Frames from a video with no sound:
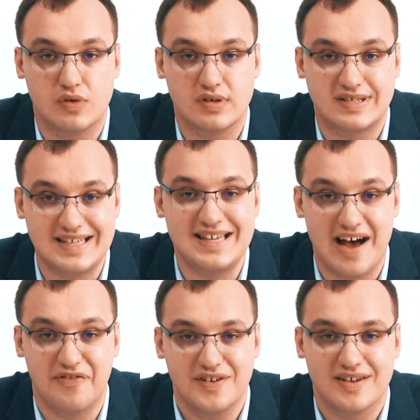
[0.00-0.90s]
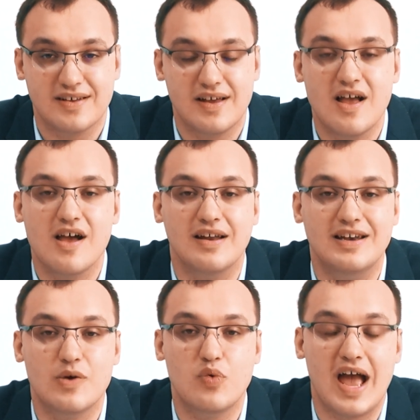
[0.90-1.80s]
SIAD,
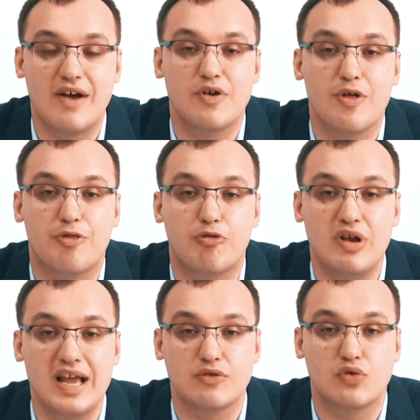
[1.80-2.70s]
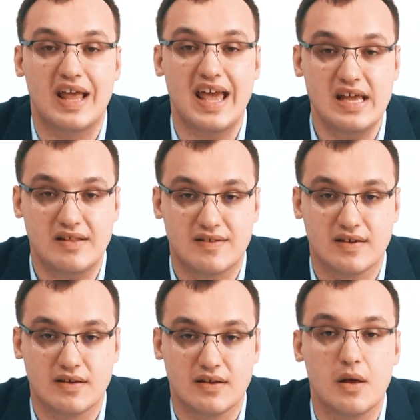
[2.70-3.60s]
then we have 308
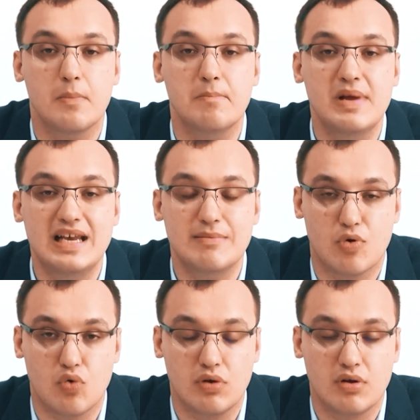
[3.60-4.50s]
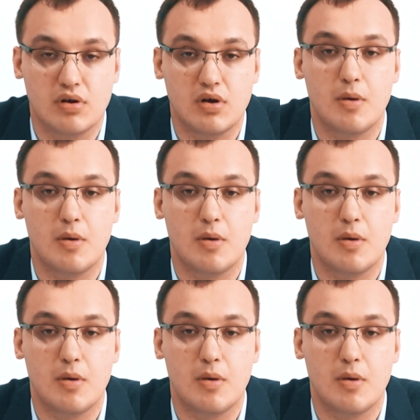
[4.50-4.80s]
millimole